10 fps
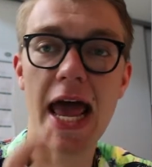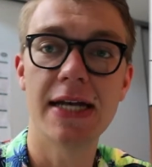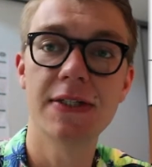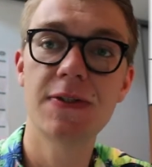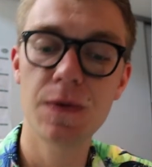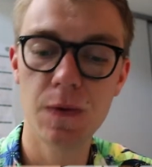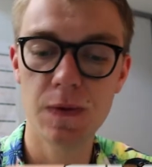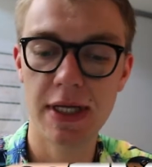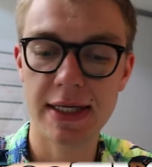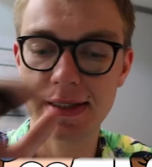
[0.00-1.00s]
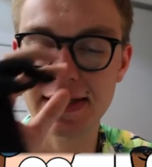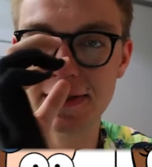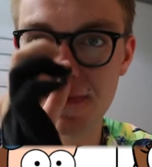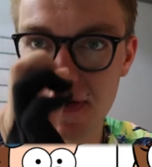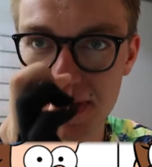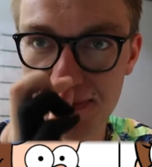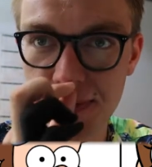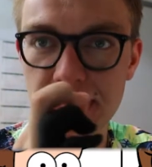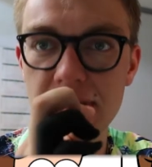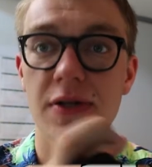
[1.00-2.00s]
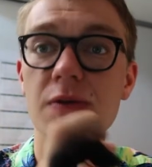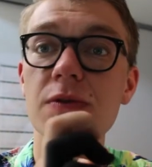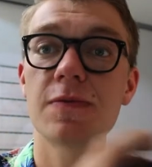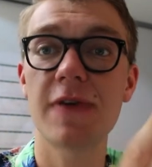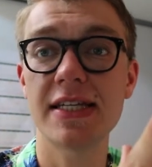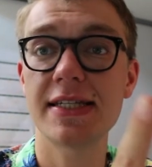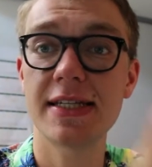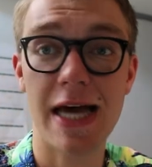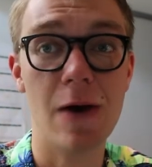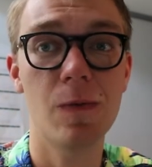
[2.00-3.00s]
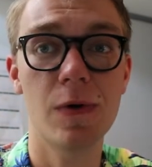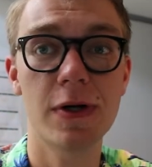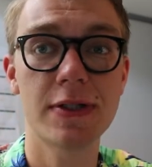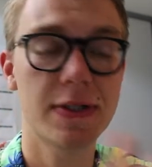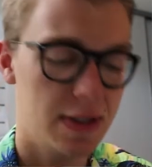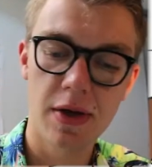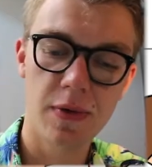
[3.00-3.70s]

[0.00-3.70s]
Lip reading: and Suze has this very pointy nose facing downwards.